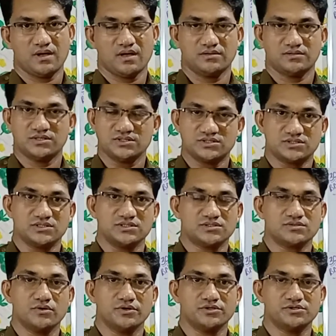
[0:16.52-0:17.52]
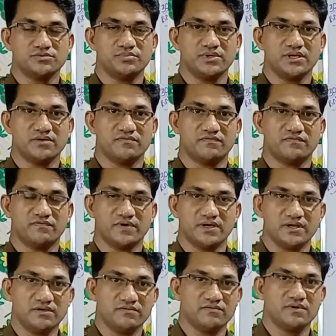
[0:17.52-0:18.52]
And this is going to be a
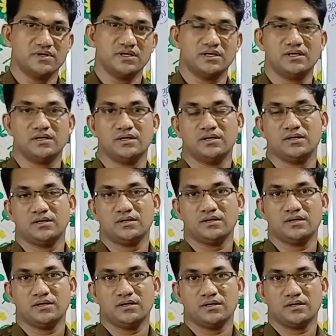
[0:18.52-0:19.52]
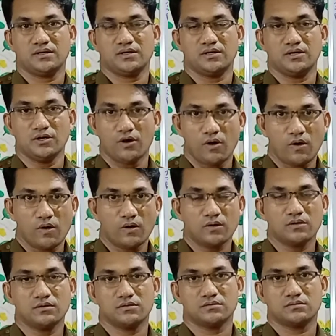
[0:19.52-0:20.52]
very, very
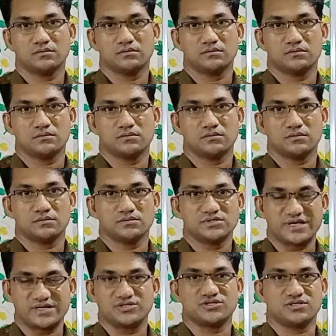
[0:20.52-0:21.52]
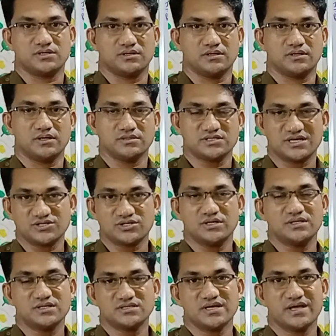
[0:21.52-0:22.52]
long session
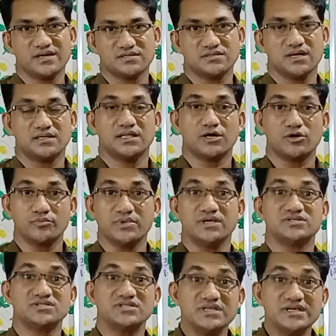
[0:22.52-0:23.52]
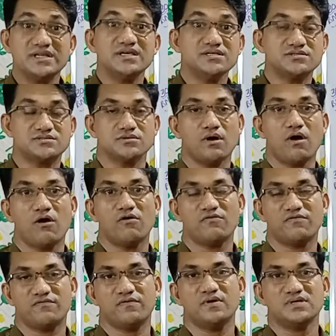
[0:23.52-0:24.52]
in the sense that there will be a series
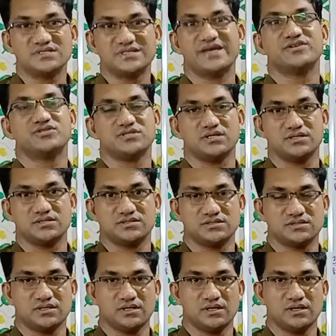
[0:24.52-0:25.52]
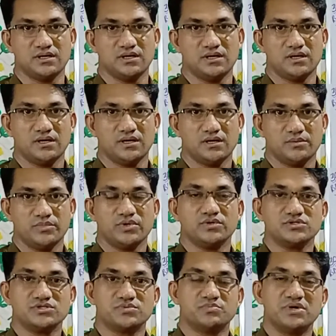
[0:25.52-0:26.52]
of sessions,
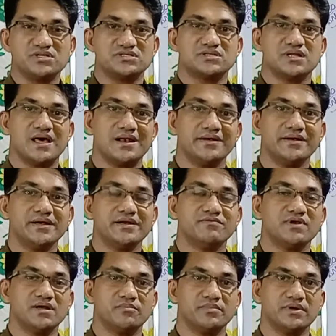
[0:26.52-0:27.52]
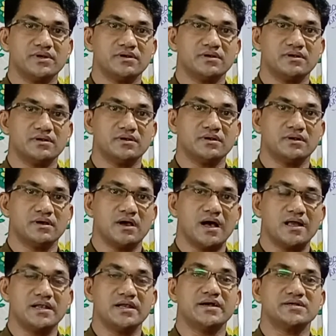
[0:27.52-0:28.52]
because personality development
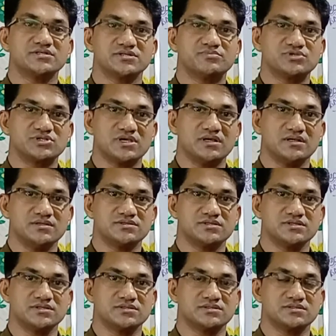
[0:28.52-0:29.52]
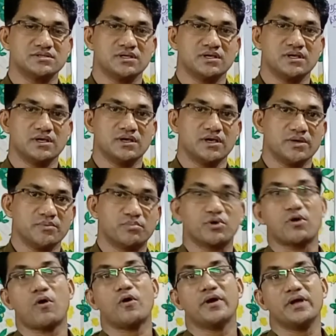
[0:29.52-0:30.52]
and leadership skills is a
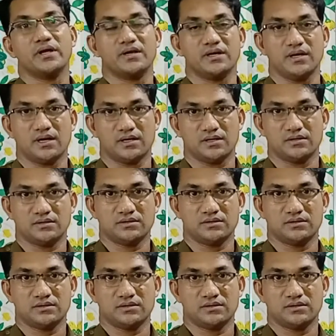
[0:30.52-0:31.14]
broad area.